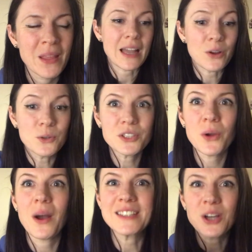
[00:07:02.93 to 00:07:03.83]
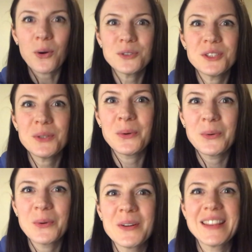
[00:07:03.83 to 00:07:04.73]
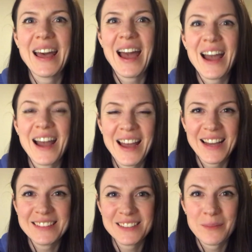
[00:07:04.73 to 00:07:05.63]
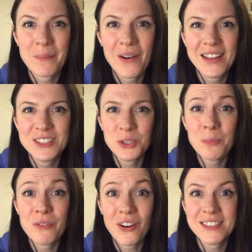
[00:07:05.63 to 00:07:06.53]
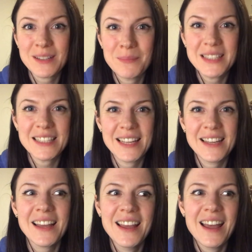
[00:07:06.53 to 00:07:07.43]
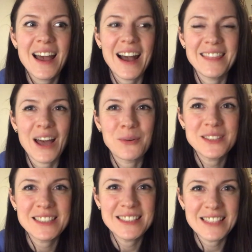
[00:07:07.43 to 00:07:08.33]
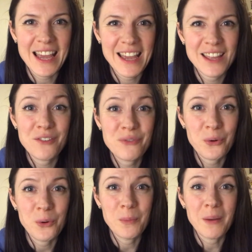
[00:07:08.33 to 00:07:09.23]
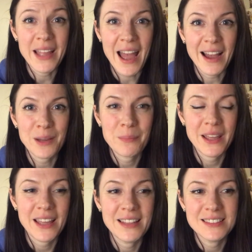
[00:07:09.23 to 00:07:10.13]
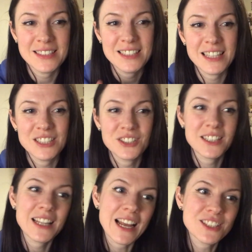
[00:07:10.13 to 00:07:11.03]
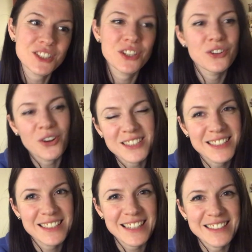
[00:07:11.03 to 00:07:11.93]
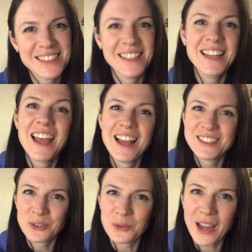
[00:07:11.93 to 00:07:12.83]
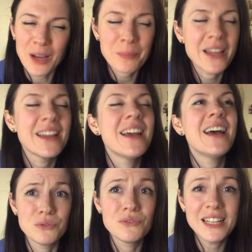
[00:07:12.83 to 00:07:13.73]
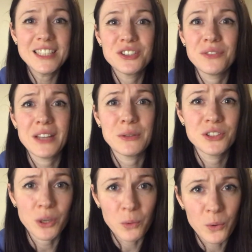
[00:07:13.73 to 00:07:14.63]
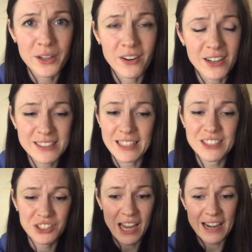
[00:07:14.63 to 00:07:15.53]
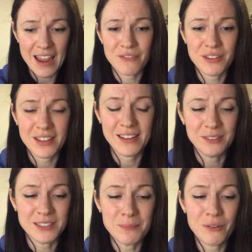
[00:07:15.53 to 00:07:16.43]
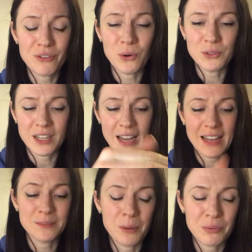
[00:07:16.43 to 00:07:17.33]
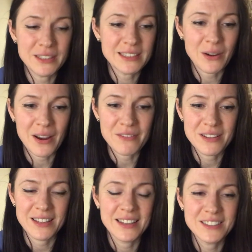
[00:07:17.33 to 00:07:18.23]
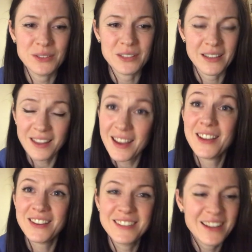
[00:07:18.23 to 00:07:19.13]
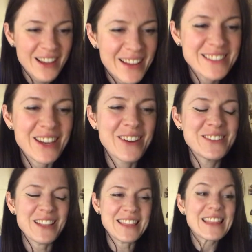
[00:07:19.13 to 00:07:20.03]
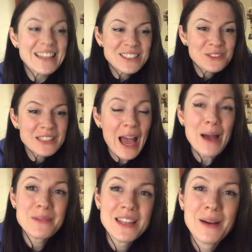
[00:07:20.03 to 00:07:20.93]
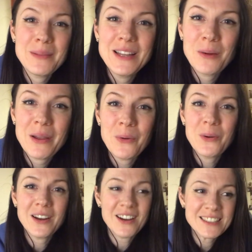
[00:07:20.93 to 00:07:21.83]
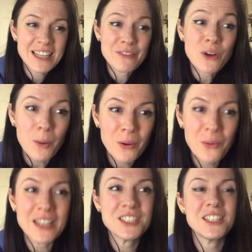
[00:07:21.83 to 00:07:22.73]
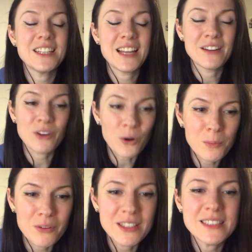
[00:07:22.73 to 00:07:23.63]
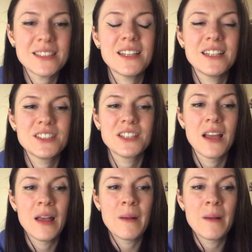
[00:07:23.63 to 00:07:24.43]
I told you all that I had my supervisor meeting, and that was today for my ACPI dissertation slash, not dissertation, it's called ACPI. She was really chuffed that I was so organised. I literally had everything, it was in my folder, I had my printout, everything, and she was like, yeah. So I think she was happy that I'm a little bit organised and I've got my question and I've got all my research.